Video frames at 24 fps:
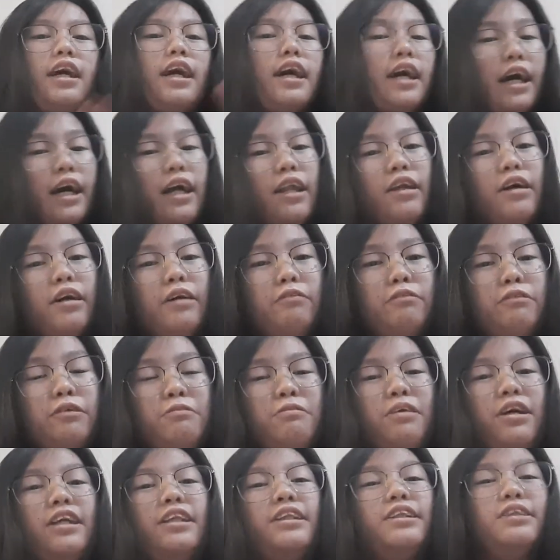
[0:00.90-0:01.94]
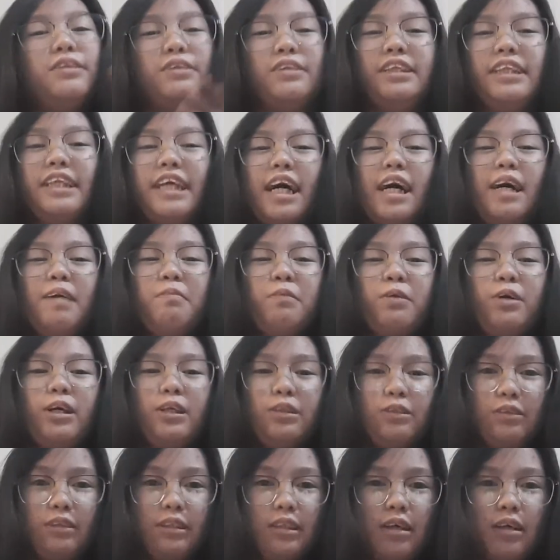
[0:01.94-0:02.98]
Hello everyone, today I'm going
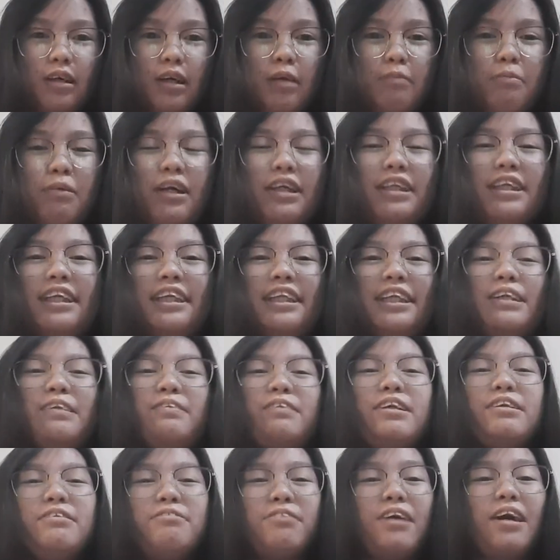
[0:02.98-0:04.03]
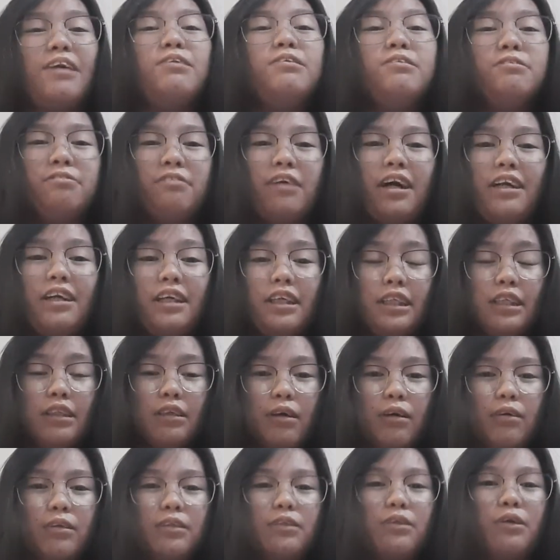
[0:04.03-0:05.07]
to talk about a newly found virus
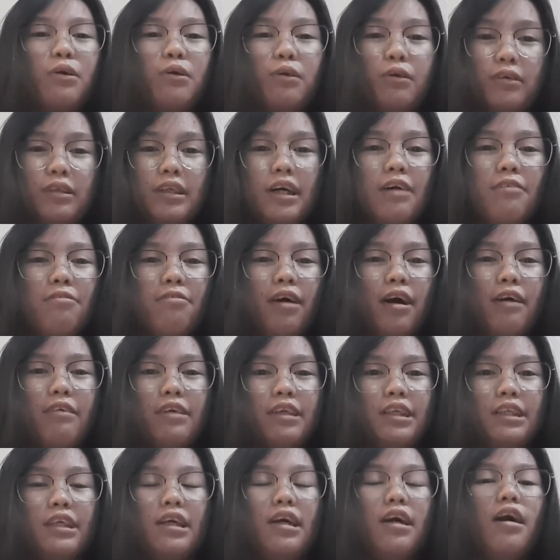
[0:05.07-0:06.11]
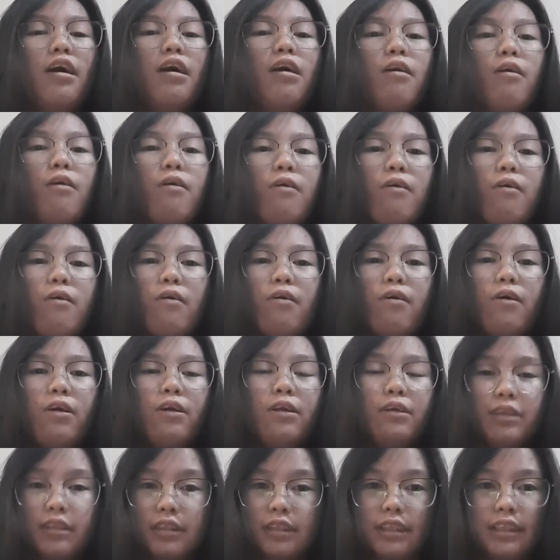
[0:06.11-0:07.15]
called coronavirus, or
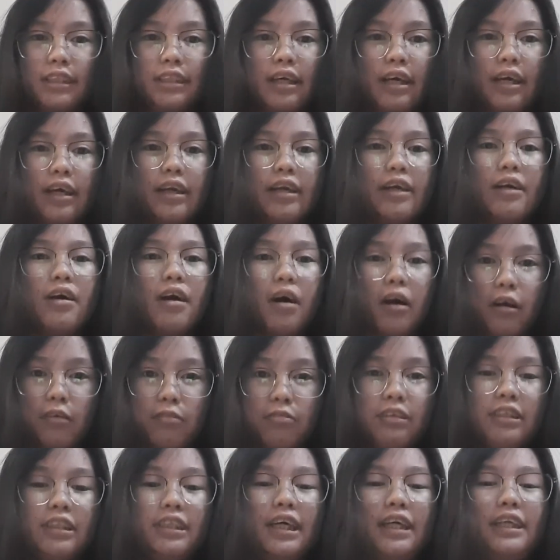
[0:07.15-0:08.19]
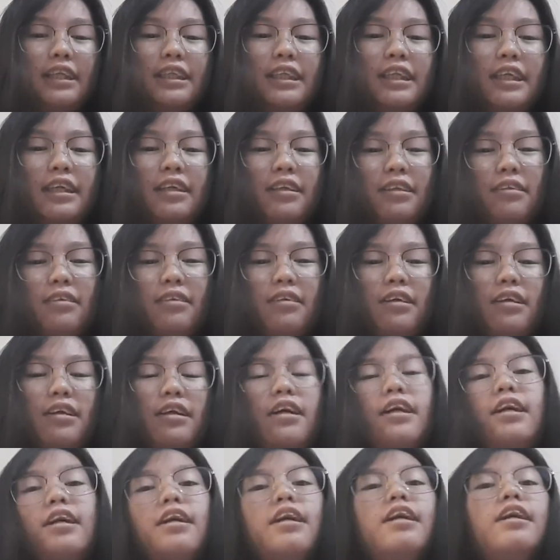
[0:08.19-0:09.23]
you could say COVID-19.
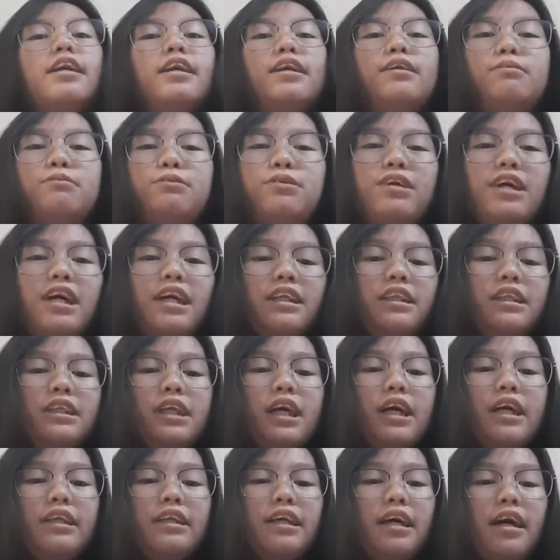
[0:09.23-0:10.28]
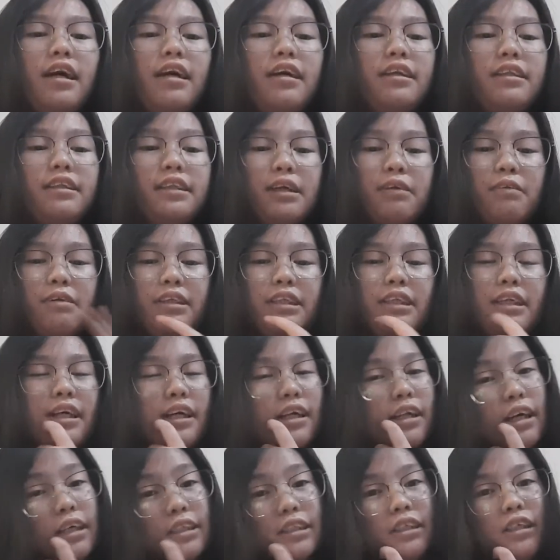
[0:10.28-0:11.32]
In Wuhan, China, there was a
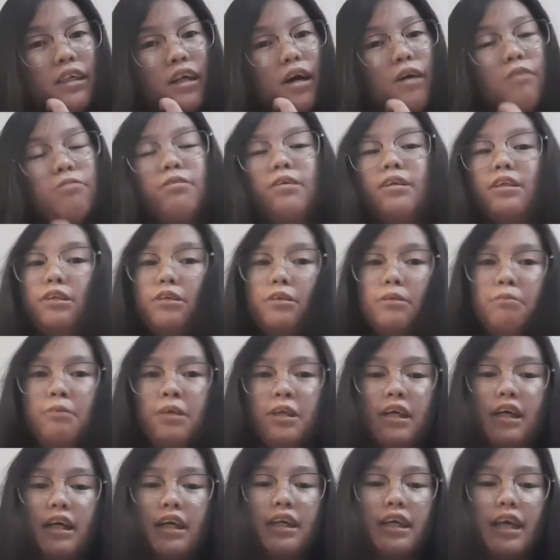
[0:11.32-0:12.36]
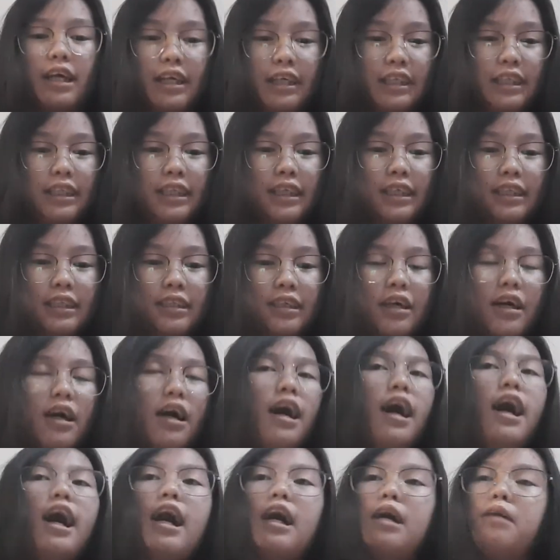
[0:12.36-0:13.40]
cluster of pneumonia cases.
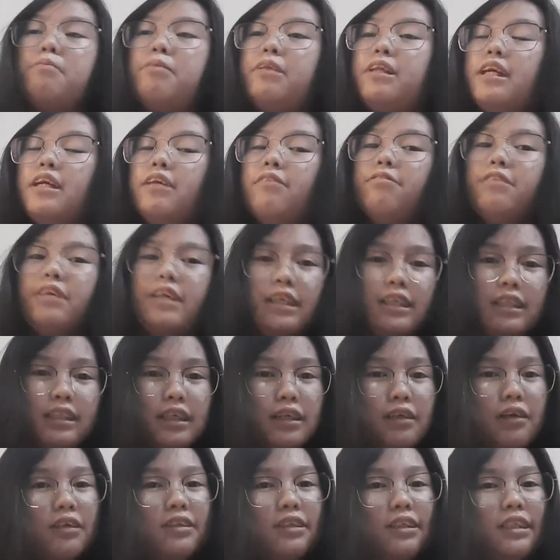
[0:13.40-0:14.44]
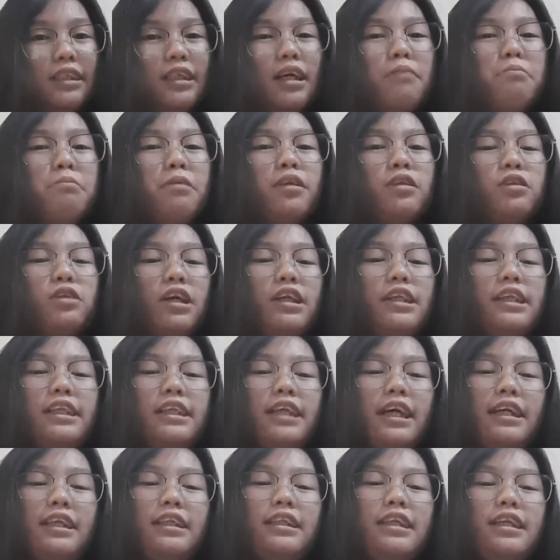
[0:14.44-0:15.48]
I believe it's around December
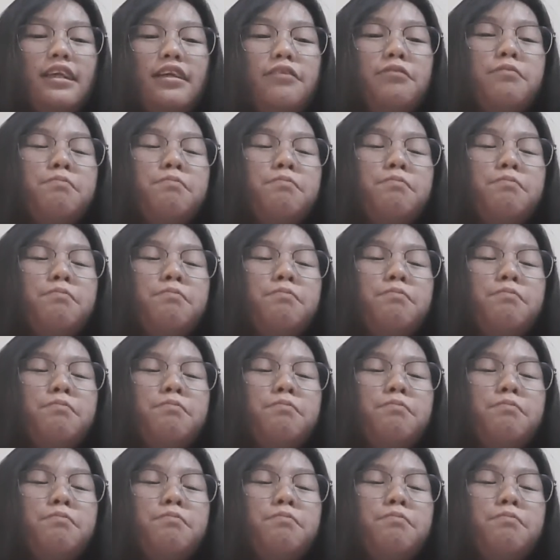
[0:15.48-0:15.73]
2019.